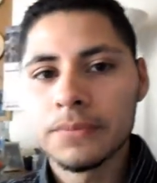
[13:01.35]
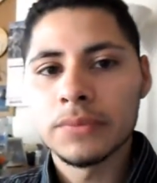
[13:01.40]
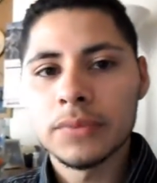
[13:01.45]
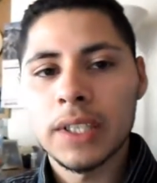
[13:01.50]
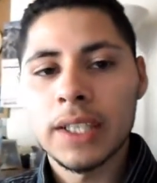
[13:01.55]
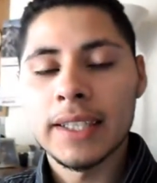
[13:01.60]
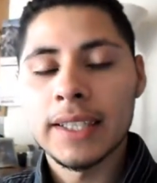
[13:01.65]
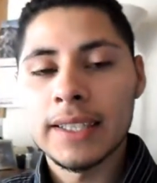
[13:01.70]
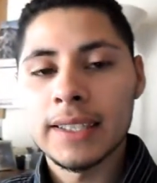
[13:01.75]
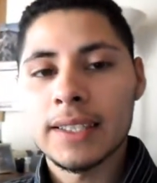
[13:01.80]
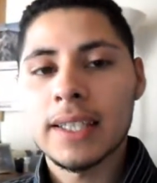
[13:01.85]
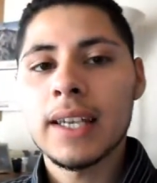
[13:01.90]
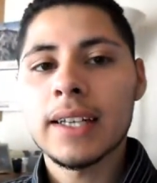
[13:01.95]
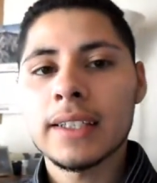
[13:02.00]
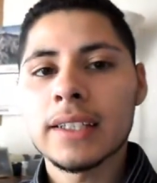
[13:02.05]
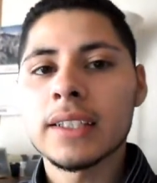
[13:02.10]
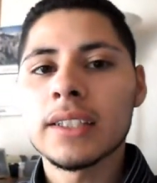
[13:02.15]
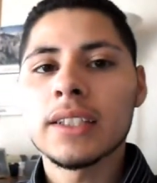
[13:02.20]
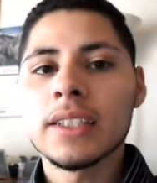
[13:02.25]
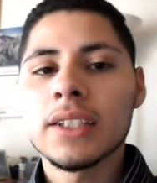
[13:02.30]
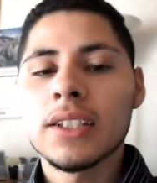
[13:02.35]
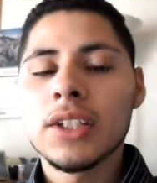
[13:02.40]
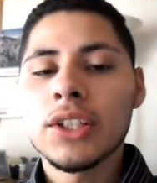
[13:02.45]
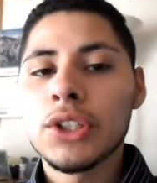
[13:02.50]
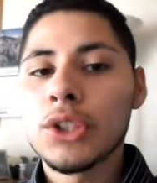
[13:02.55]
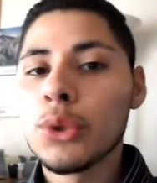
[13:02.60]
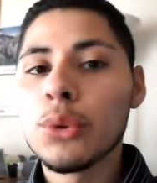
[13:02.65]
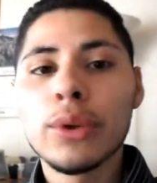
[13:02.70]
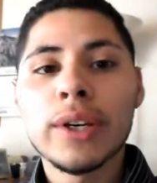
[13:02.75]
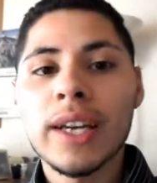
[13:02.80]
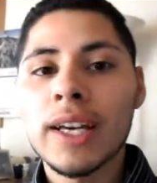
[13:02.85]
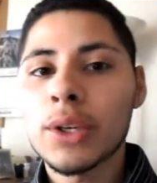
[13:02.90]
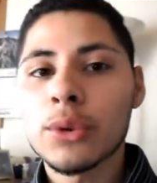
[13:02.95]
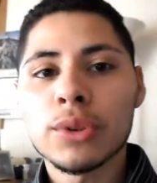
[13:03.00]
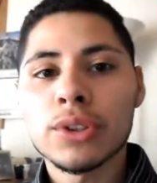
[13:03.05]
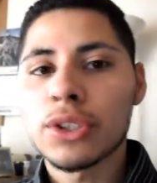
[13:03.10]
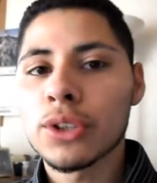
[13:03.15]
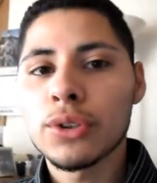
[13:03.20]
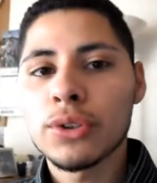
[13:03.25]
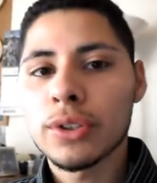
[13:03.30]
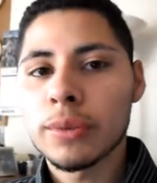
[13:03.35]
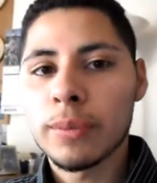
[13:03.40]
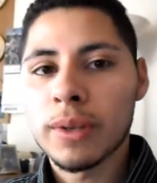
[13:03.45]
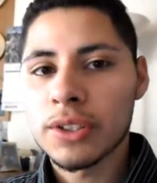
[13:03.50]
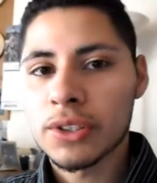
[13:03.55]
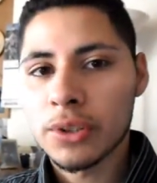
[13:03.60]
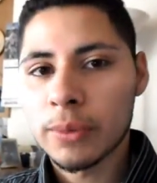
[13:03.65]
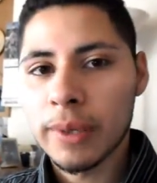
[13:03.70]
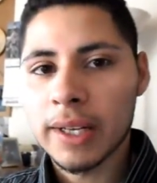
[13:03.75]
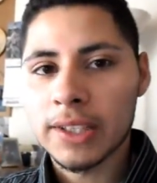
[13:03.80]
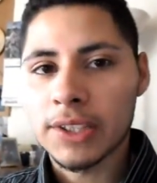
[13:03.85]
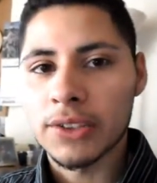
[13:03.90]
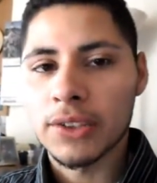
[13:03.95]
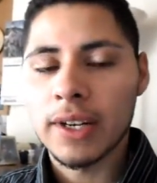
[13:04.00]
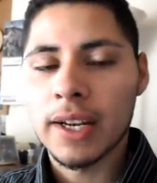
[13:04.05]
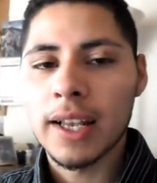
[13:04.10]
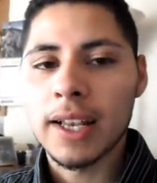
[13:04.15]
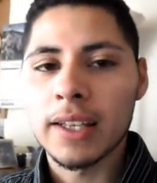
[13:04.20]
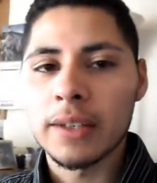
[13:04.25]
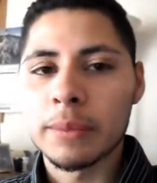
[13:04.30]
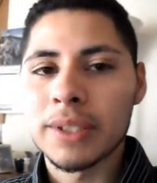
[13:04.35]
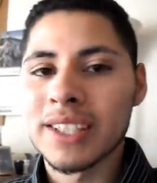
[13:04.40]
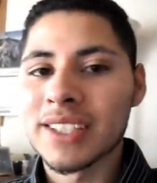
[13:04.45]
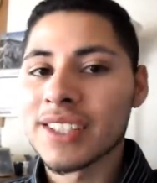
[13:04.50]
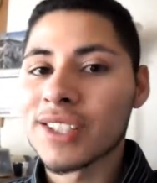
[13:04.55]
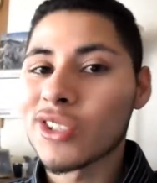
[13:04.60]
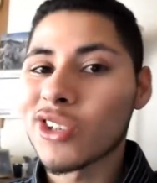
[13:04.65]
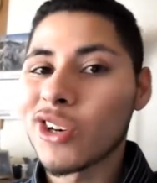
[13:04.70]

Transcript: and they attack it, you can't return the monster back to your hand because it's